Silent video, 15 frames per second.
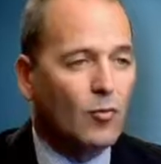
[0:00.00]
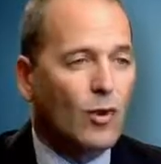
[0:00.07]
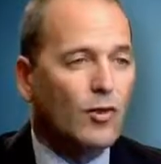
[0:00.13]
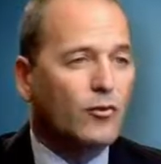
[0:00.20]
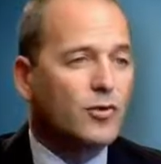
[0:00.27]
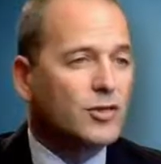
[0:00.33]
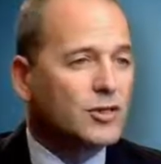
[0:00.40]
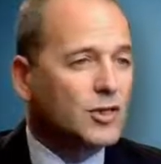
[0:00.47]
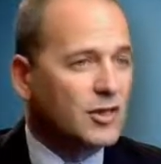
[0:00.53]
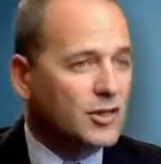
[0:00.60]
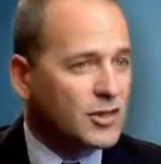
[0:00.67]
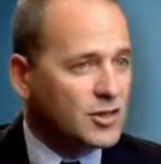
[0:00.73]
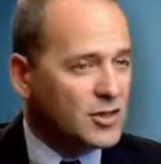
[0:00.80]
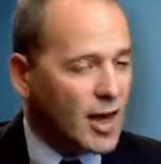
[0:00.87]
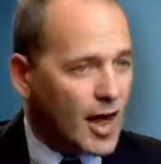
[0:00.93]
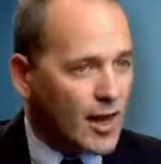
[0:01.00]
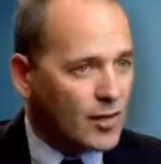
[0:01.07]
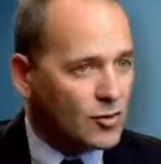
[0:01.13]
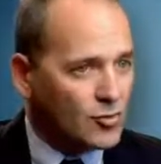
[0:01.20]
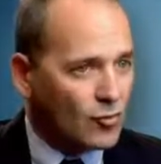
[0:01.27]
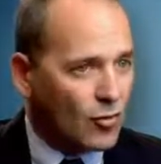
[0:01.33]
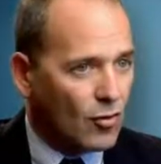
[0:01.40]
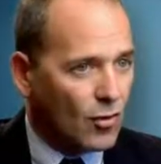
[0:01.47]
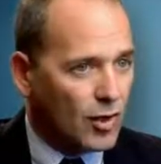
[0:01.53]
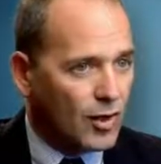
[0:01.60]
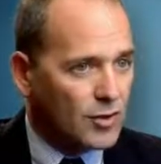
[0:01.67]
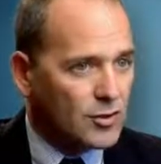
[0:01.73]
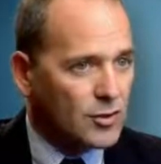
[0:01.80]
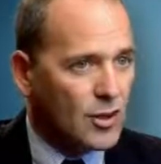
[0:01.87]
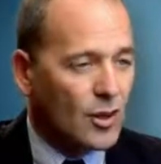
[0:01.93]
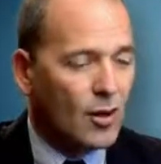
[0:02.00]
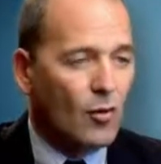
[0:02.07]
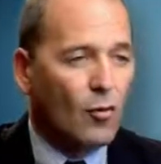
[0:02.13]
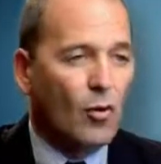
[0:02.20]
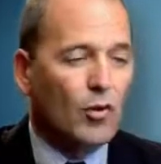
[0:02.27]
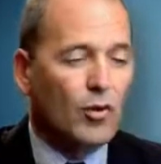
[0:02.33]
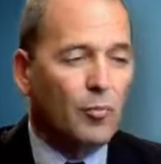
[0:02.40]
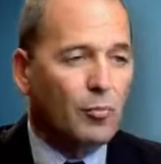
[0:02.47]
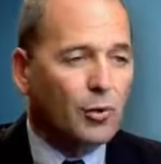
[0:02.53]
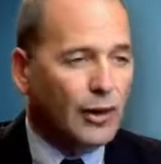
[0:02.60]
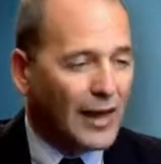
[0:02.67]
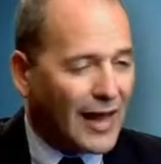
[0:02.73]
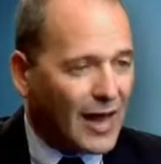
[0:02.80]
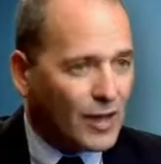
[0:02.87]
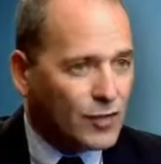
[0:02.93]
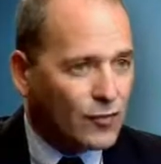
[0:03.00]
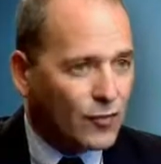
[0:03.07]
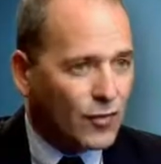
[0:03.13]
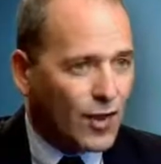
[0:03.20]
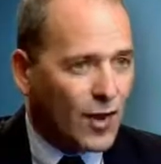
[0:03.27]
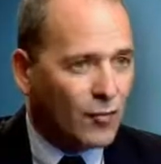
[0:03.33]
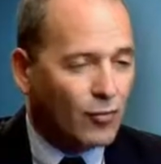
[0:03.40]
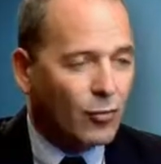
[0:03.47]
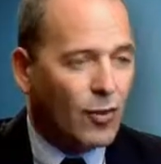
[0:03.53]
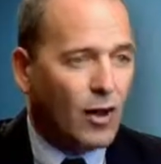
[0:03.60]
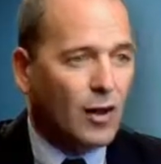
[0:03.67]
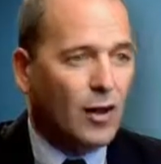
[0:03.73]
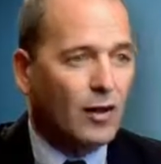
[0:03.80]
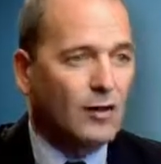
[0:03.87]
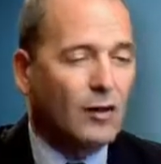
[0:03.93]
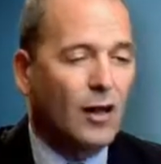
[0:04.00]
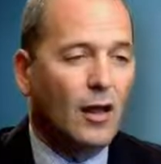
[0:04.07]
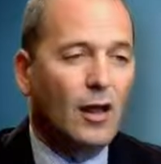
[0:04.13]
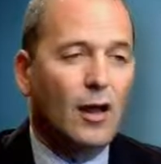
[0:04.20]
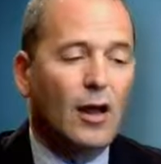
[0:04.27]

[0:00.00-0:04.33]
whether it's the design drawings or the plans for that product,